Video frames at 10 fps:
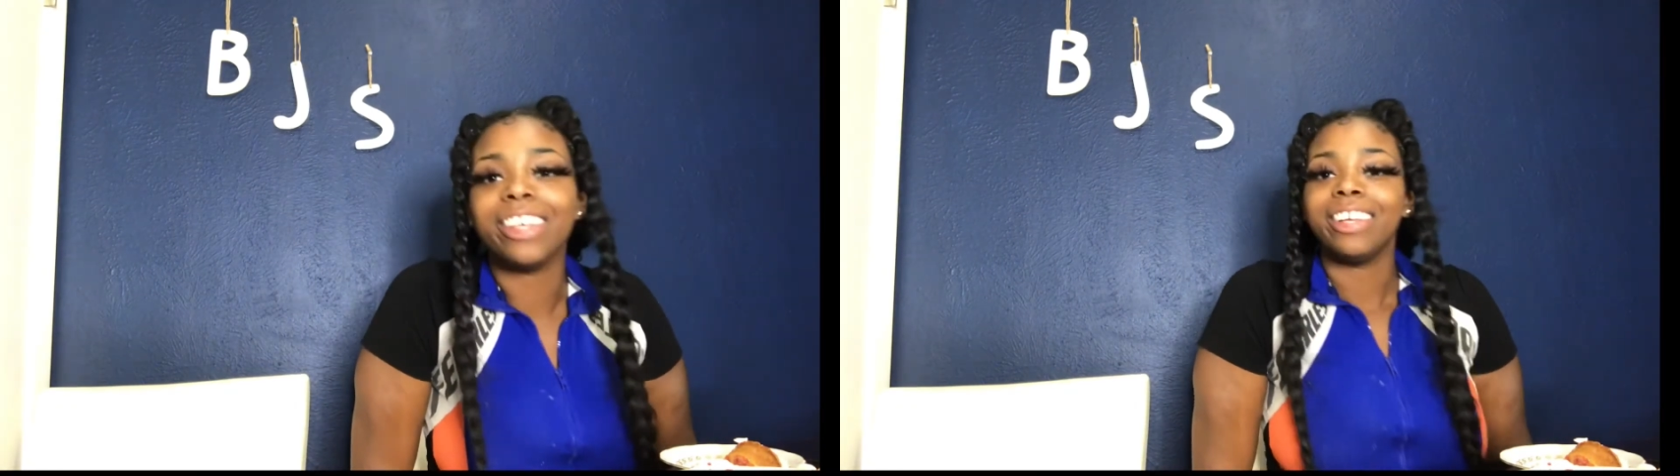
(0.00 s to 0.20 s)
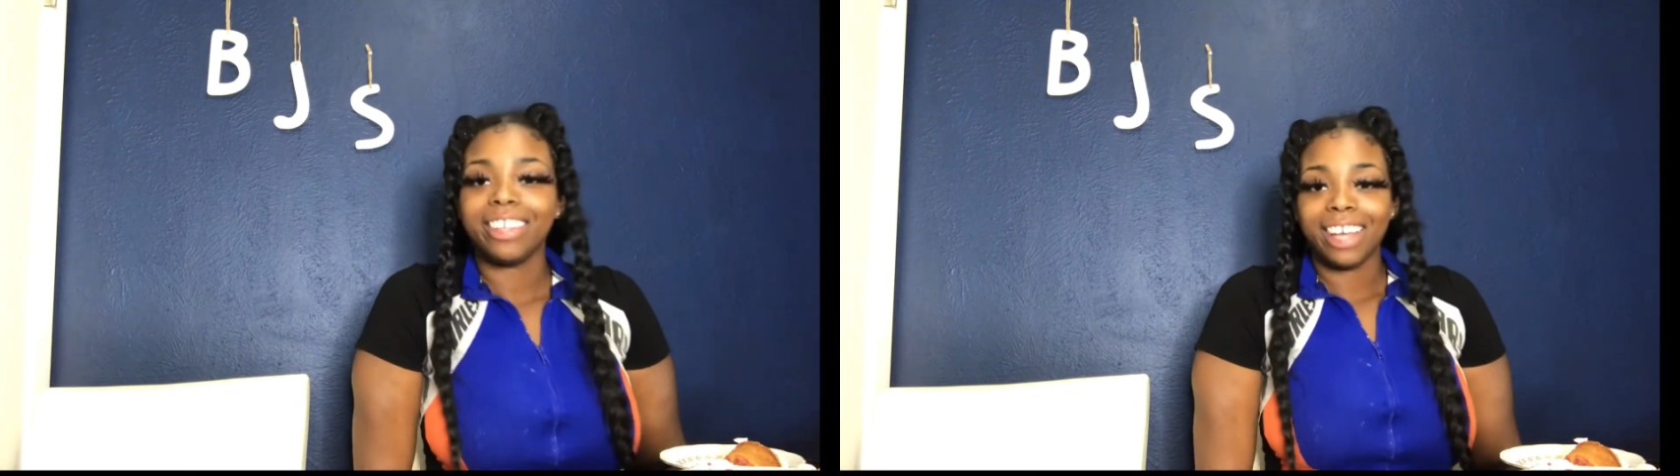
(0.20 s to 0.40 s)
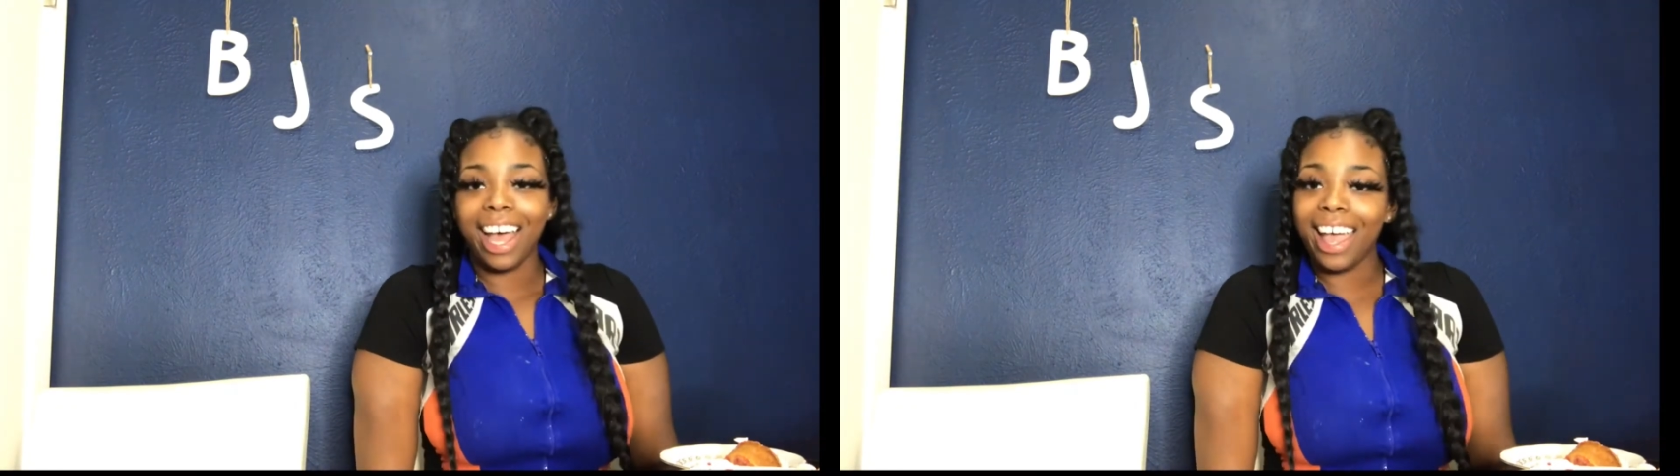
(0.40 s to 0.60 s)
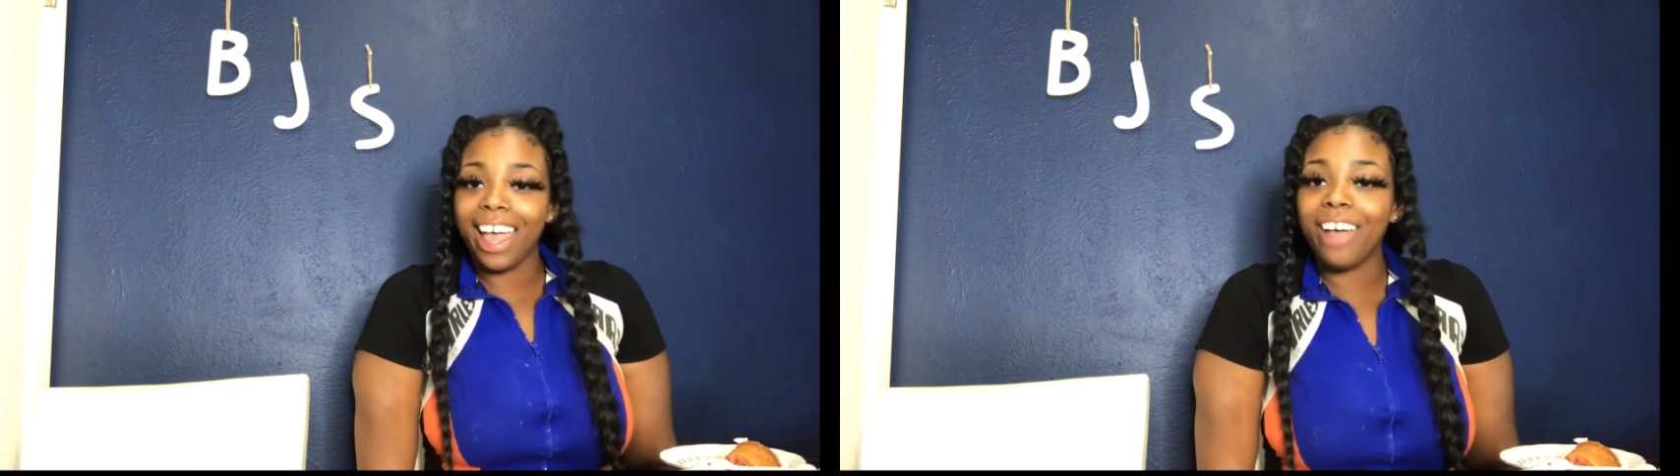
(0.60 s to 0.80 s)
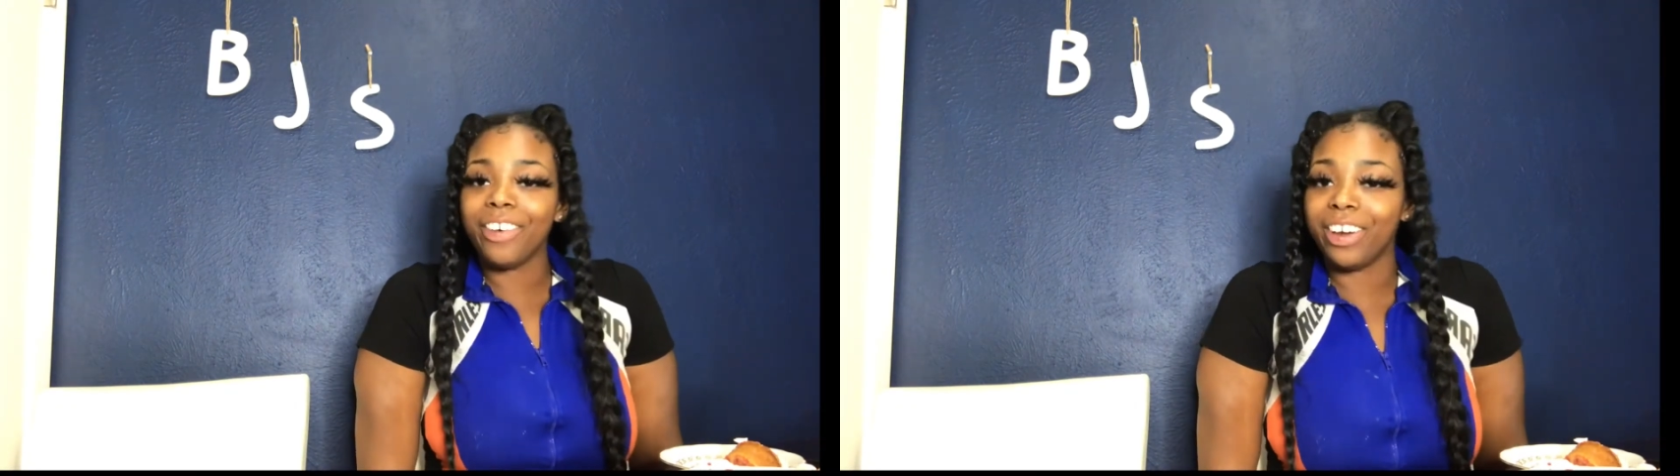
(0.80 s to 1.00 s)
How
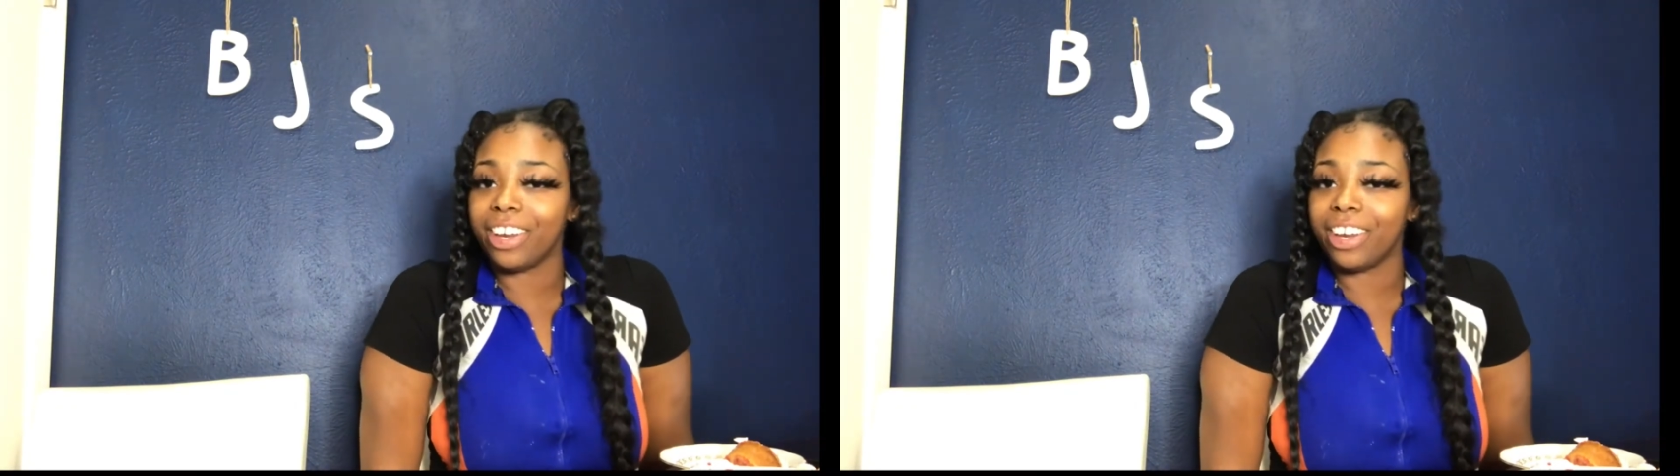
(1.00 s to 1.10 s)
are